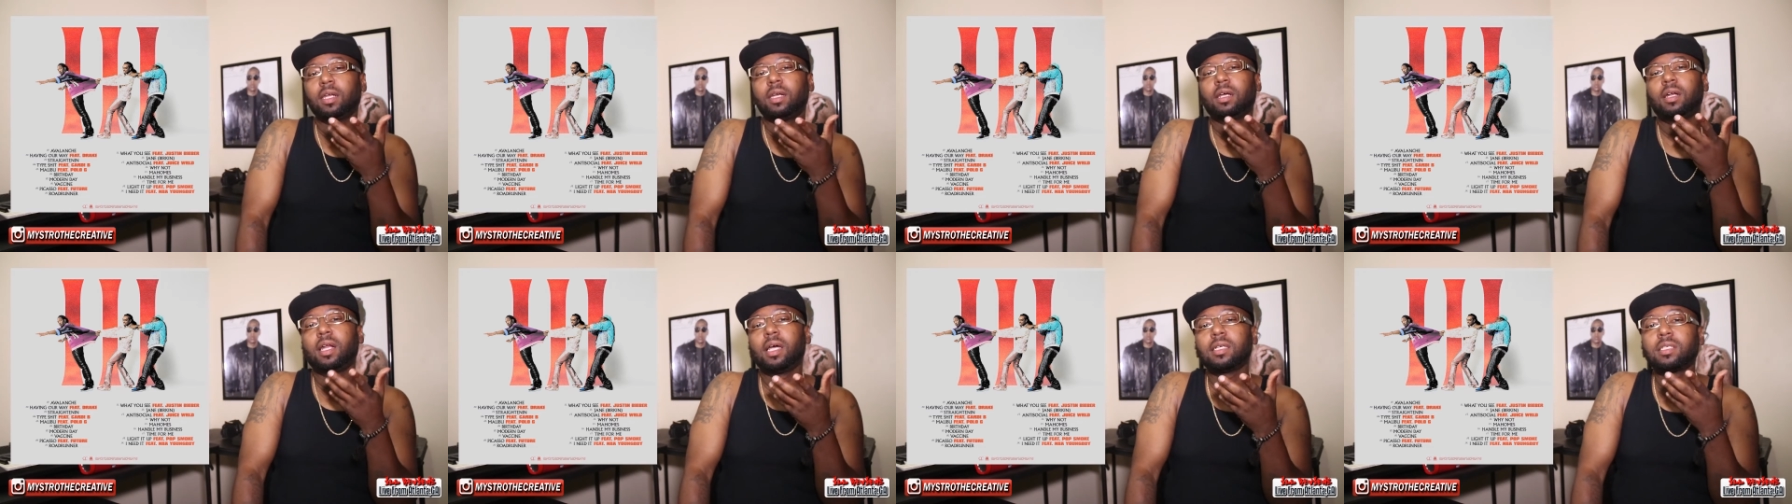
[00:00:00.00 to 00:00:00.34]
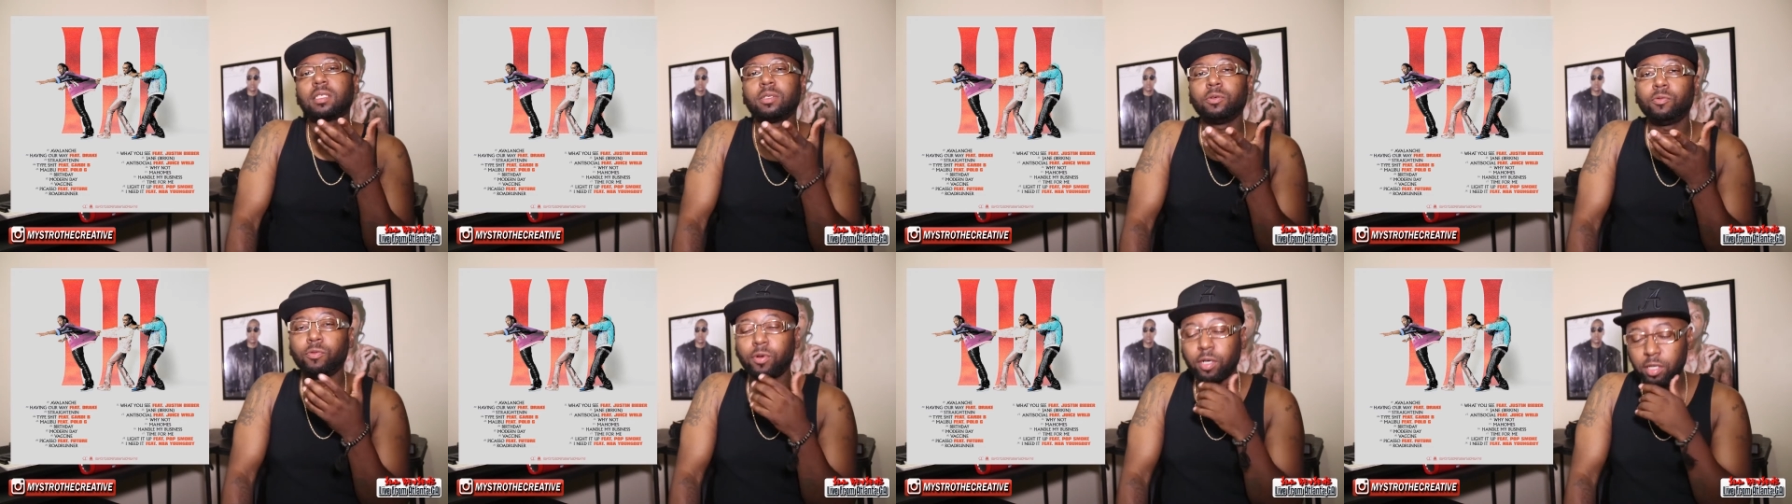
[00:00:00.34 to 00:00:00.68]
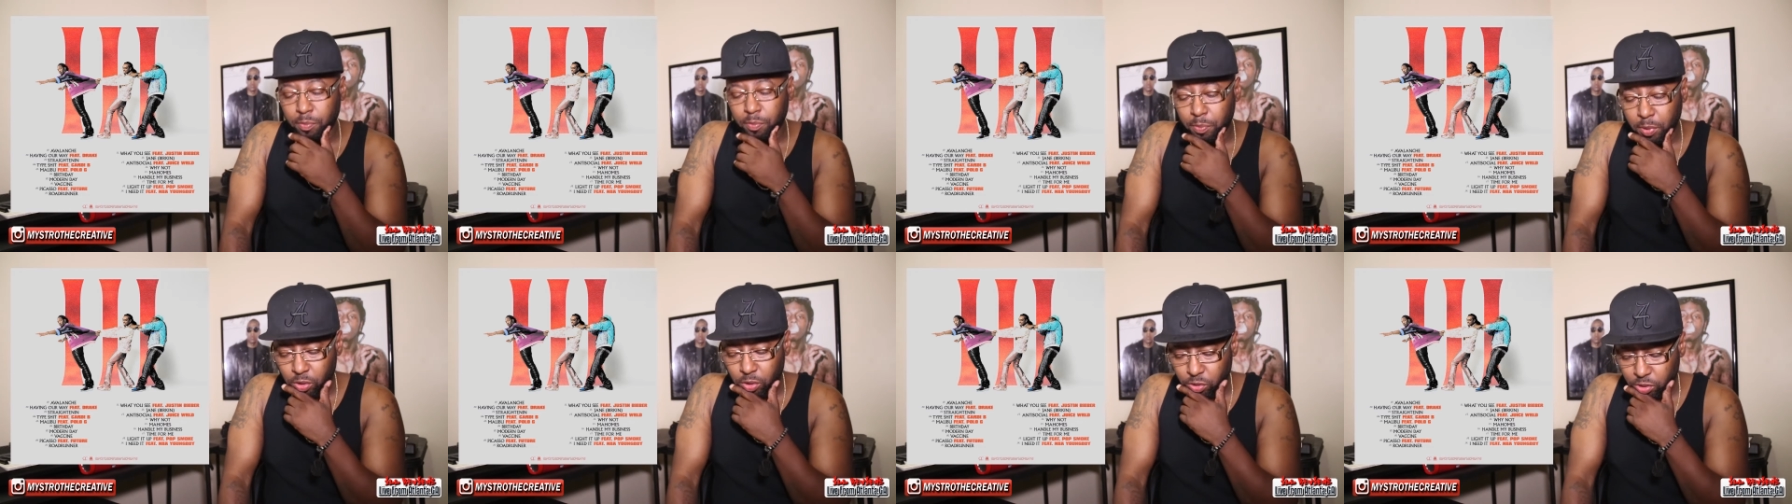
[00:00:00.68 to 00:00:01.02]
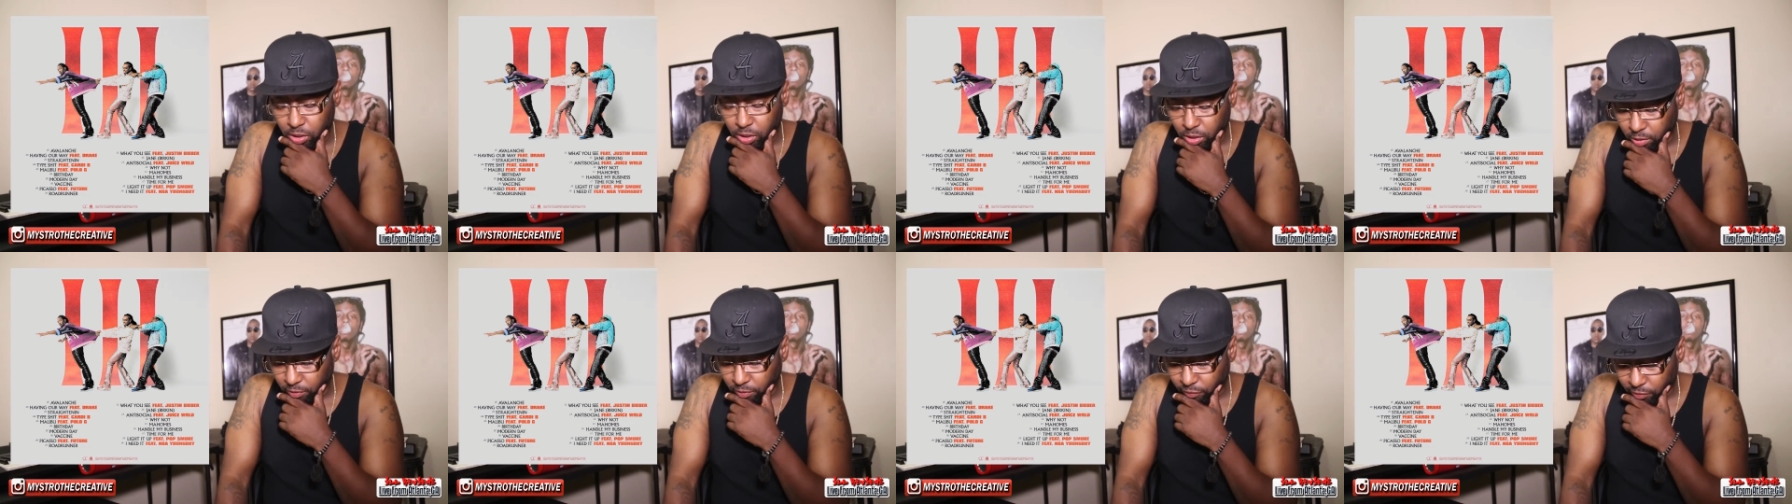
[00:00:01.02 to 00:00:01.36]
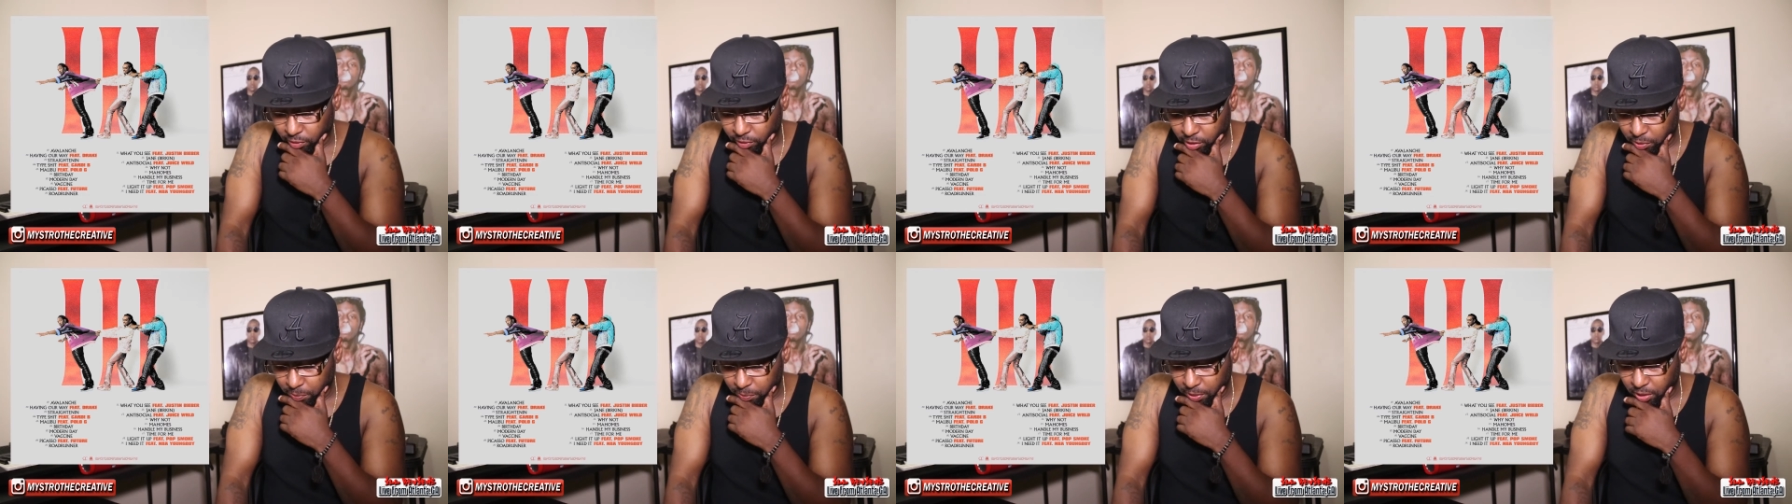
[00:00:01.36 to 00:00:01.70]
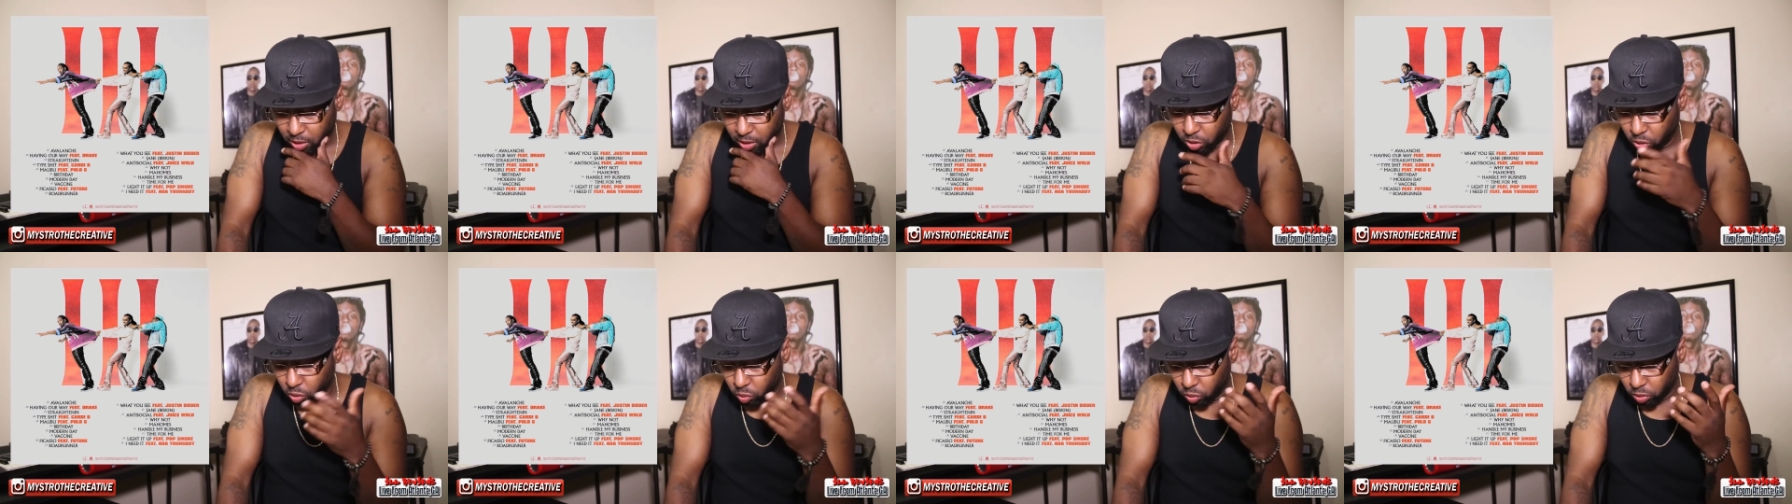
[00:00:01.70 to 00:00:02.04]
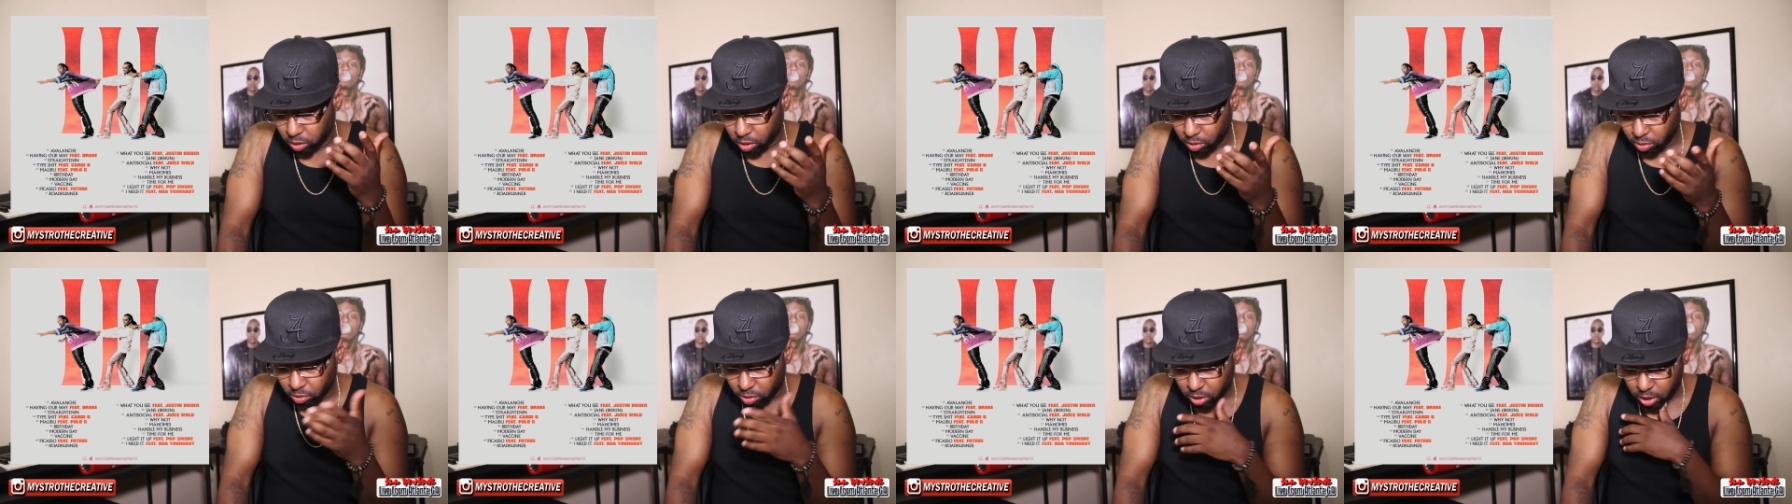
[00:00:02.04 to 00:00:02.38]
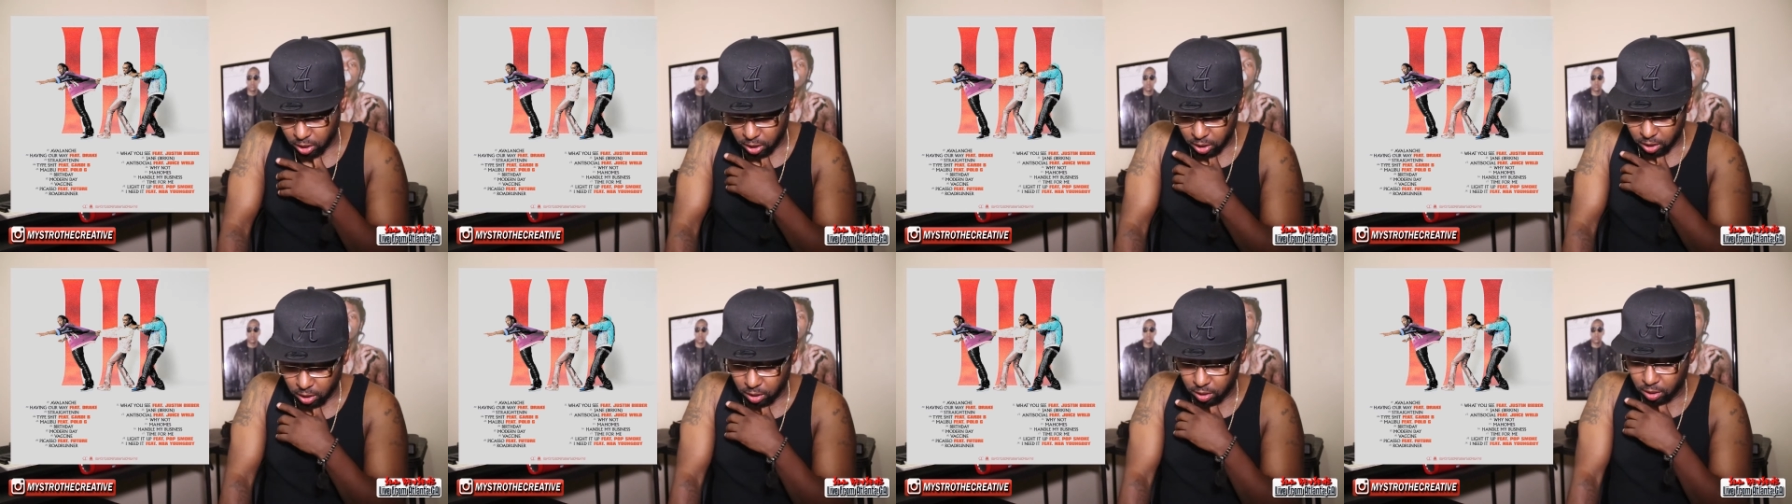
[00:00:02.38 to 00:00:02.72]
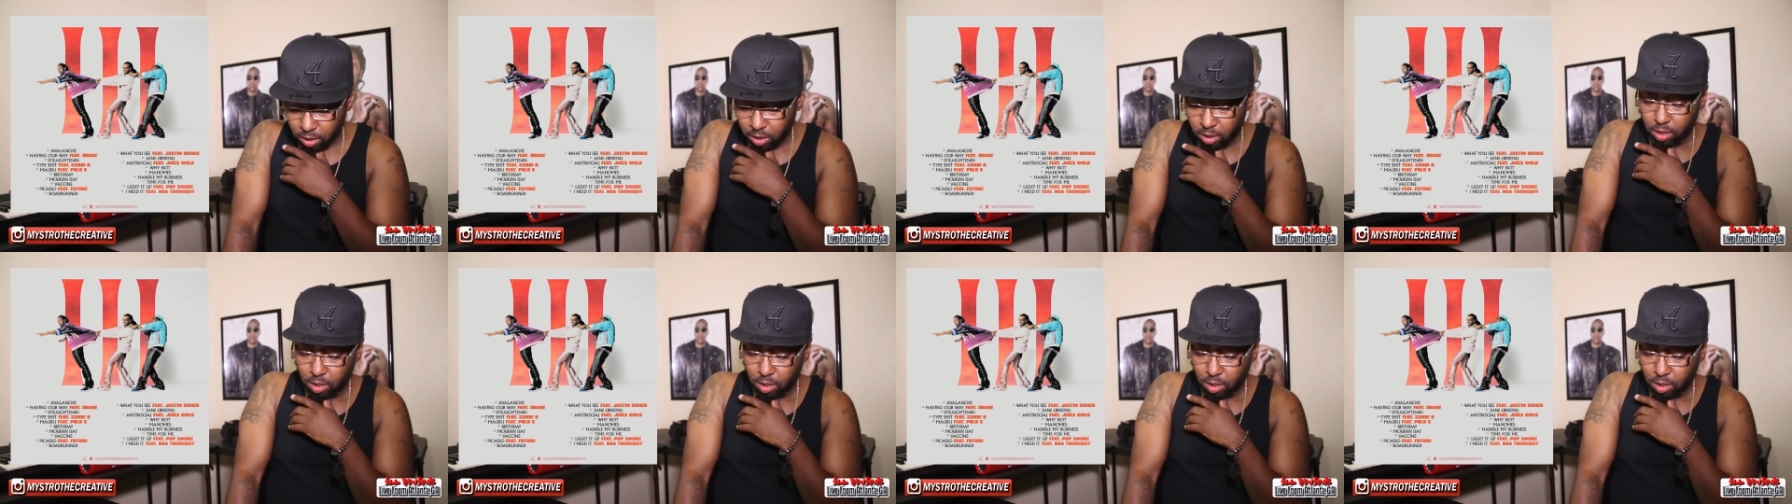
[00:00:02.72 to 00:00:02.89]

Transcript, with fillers: now that's a real music, you feel me? Cool little hook.